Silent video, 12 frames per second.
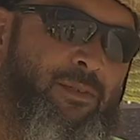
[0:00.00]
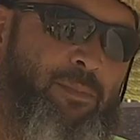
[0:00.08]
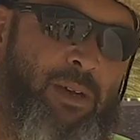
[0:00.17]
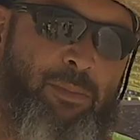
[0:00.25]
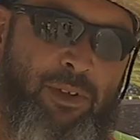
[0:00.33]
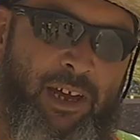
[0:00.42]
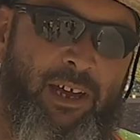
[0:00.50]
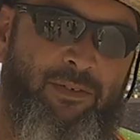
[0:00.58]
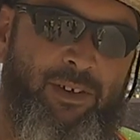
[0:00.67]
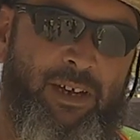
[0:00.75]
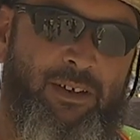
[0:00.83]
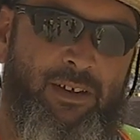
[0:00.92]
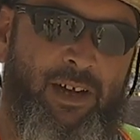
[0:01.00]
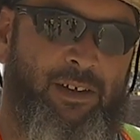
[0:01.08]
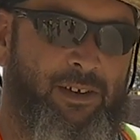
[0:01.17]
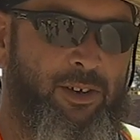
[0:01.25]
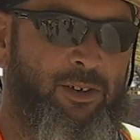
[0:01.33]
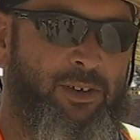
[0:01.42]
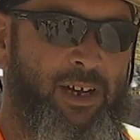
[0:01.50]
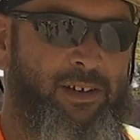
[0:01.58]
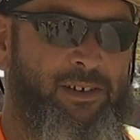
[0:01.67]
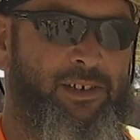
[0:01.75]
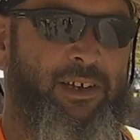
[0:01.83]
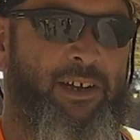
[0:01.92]
people had
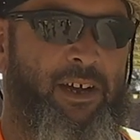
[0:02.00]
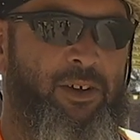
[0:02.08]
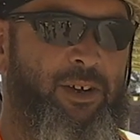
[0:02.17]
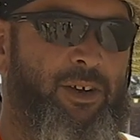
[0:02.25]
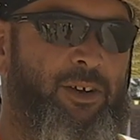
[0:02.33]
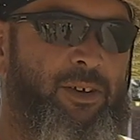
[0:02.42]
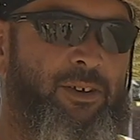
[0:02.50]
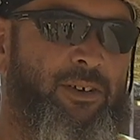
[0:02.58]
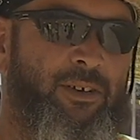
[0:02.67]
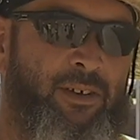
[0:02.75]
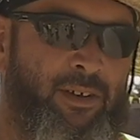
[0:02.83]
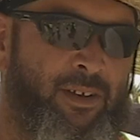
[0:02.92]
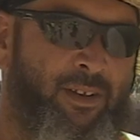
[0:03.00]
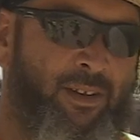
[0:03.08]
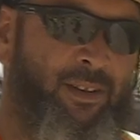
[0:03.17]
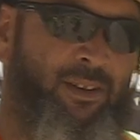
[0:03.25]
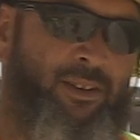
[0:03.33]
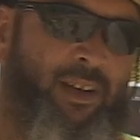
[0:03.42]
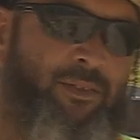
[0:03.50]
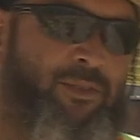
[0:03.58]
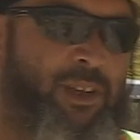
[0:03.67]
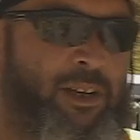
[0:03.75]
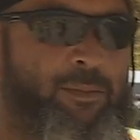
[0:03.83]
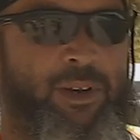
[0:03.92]
gotten sick out here and have
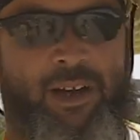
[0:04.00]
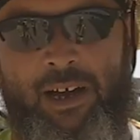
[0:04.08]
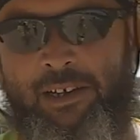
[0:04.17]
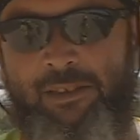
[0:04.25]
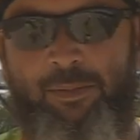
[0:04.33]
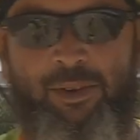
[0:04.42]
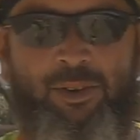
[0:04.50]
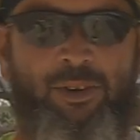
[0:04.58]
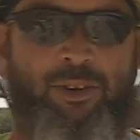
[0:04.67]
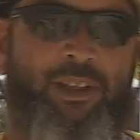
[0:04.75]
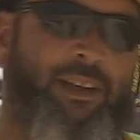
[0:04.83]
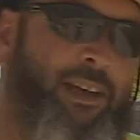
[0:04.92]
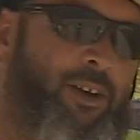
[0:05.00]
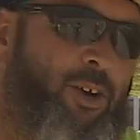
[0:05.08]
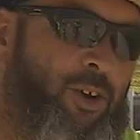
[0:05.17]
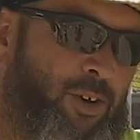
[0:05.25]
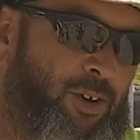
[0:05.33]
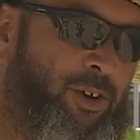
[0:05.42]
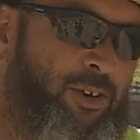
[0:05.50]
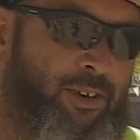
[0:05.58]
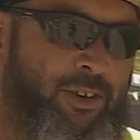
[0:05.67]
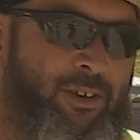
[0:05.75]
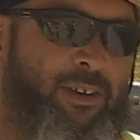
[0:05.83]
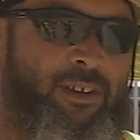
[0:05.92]
to take them to the hospital, or they get hurt.
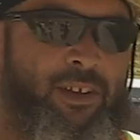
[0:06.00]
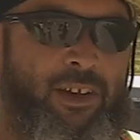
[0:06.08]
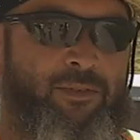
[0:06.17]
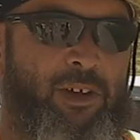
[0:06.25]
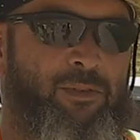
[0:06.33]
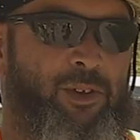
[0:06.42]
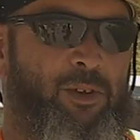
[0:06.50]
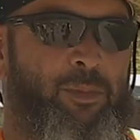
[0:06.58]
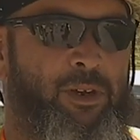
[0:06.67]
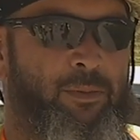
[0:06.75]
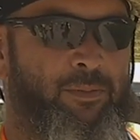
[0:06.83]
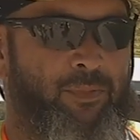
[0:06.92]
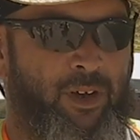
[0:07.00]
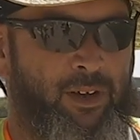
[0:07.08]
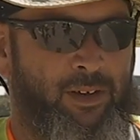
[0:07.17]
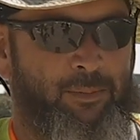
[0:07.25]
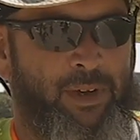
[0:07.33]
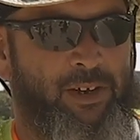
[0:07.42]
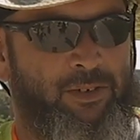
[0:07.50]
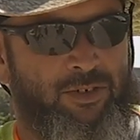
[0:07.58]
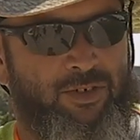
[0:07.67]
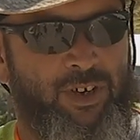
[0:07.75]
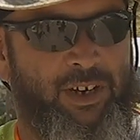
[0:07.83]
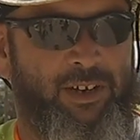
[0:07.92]
You know, you have to have a little bit of medical
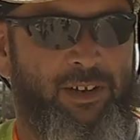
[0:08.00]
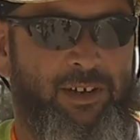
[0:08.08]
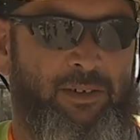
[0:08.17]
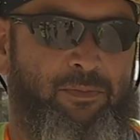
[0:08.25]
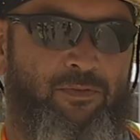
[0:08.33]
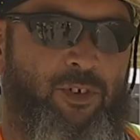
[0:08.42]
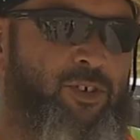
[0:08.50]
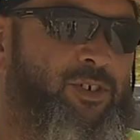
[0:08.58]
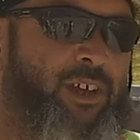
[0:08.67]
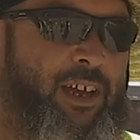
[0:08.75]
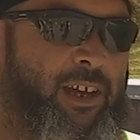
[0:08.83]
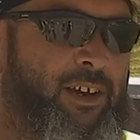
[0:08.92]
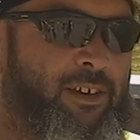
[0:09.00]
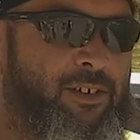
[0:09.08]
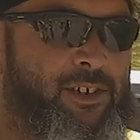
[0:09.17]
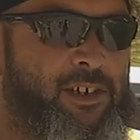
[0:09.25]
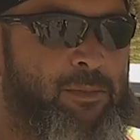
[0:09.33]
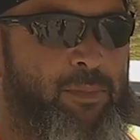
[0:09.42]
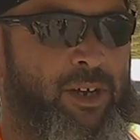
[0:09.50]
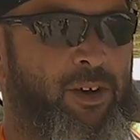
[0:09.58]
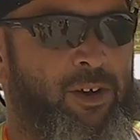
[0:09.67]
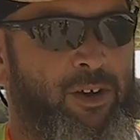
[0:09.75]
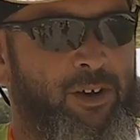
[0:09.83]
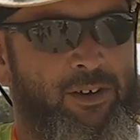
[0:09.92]
training, like first aid and
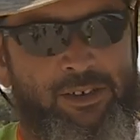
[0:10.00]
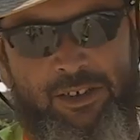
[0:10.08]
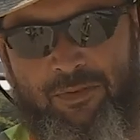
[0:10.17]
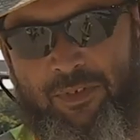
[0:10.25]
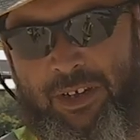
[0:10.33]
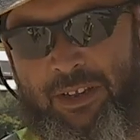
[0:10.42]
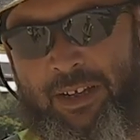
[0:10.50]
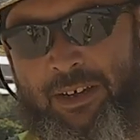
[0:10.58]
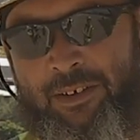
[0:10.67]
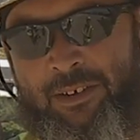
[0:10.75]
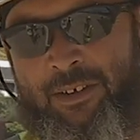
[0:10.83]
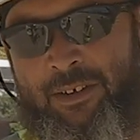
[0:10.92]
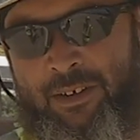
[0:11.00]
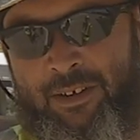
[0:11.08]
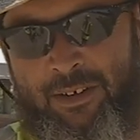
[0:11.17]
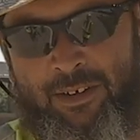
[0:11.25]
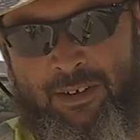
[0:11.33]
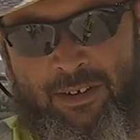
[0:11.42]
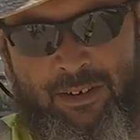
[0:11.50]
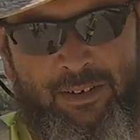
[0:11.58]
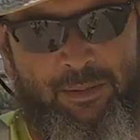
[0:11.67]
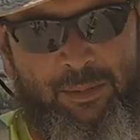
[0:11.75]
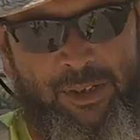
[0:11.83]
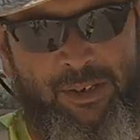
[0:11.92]
CPR and stuff like that.
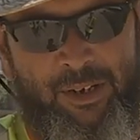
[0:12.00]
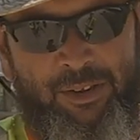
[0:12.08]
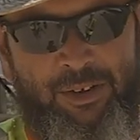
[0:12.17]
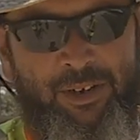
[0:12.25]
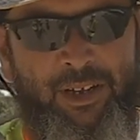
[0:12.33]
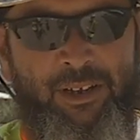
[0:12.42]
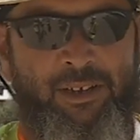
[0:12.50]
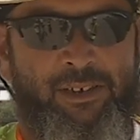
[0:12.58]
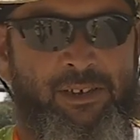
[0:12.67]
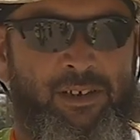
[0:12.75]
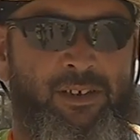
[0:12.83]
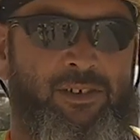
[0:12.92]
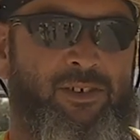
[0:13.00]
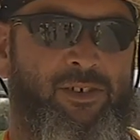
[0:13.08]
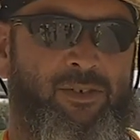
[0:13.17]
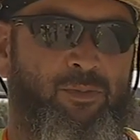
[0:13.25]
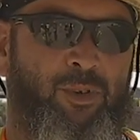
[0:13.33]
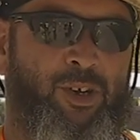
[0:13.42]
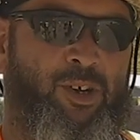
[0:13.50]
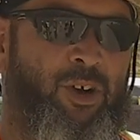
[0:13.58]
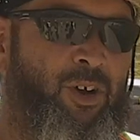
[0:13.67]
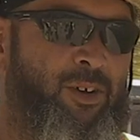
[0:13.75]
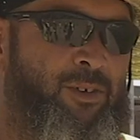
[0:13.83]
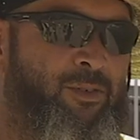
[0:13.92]
But other than that, that's it. Just work
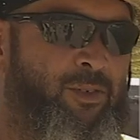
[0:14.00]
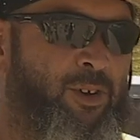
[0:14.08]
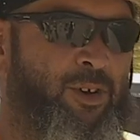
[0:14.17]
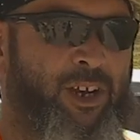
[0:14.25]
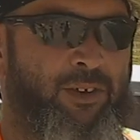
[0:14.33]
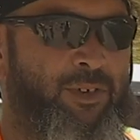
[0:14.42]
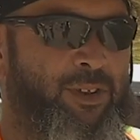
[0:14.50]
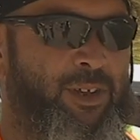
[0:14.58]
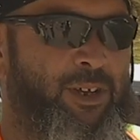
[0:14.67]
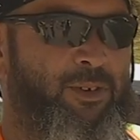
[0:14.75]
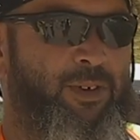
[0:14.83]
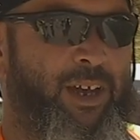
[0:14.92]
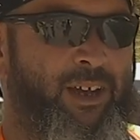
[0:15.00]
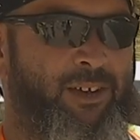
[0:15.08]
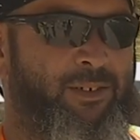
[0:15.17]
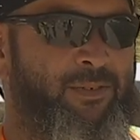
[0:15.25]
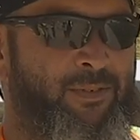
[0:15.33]
hard and learn everything you can.